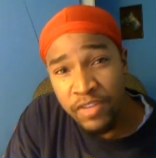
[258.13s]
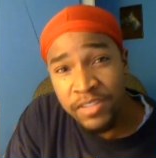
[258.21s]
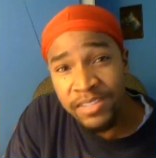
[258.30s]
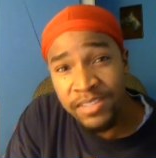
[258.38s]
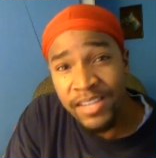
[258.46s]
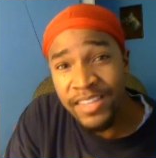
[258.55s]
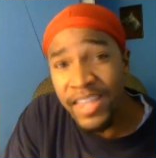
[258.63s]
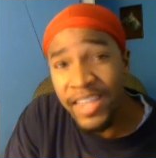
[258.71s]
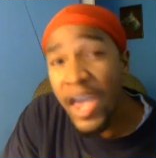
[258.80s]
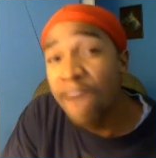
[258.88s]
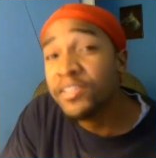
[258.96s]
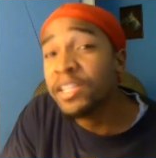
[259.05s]
Jesus said that
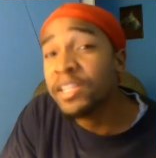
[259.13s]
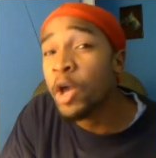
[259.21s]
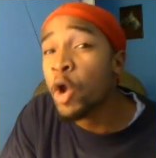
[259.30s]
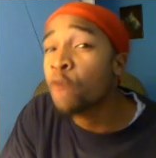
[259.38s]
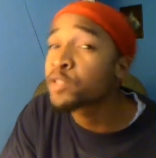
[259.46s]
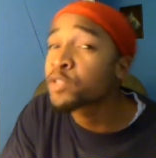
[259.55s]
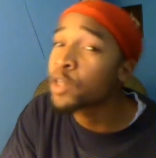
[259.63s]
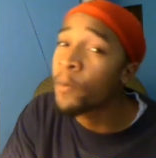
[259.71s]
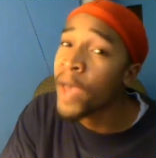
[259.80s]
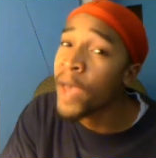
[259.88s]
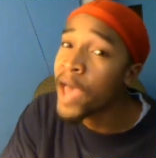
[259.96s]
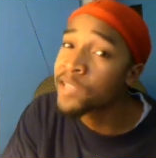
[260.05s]
heaven and earth shall
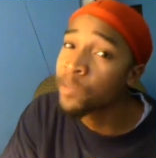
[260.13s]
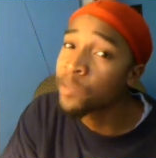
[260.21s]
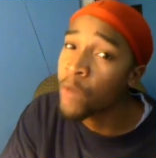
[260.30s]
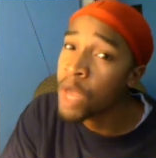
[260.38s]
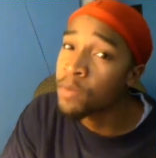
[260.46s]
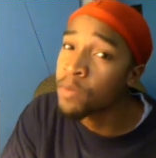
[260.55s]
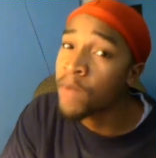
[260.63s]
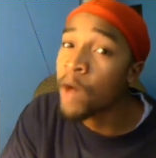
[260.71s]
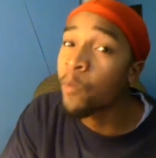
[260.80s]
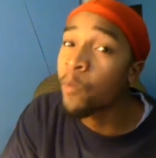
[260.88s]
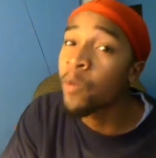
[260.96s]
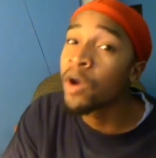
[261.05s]
pass away, but my
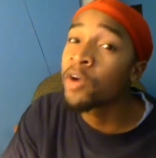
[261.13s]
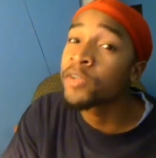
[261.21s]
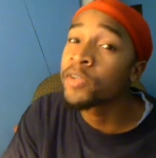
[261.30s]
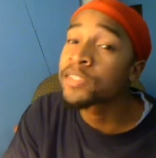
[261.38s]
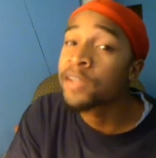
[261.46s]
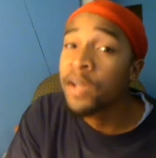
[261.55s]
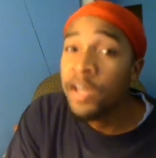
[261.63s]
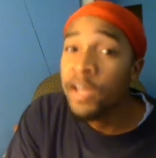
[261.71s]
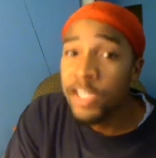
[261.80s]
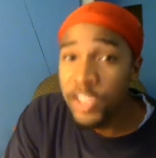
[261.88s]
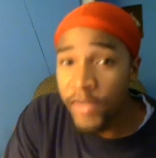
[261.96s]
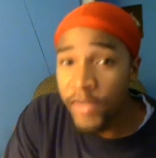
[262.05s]
words
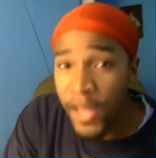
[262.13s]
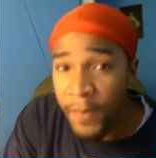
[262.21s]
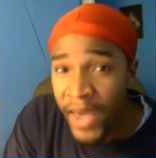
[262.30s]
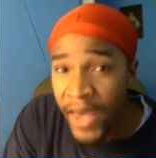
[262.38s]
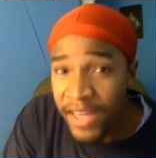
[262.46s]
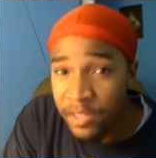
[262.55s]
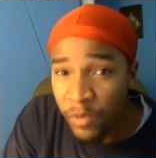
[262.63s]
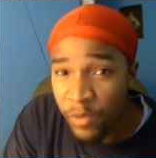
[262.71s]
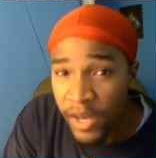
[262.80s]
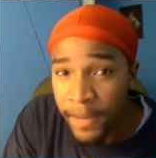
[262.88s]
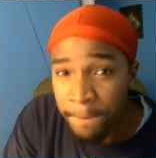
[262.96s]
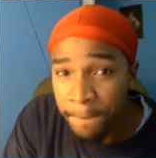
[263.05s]
shall not pass
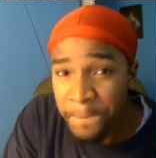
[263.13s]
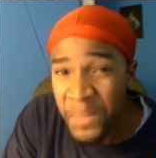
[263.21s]
away.